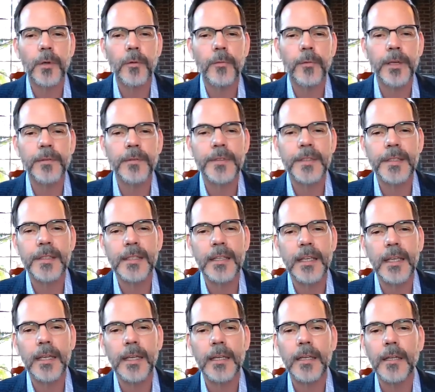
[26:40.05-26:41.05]
what we've
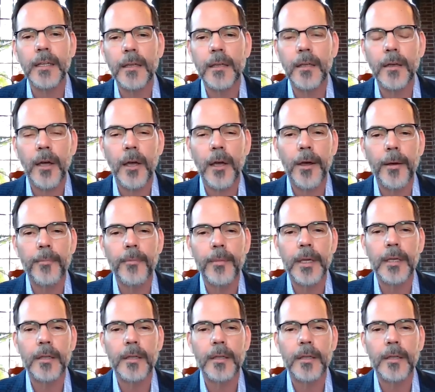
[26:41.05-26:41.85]
seen um,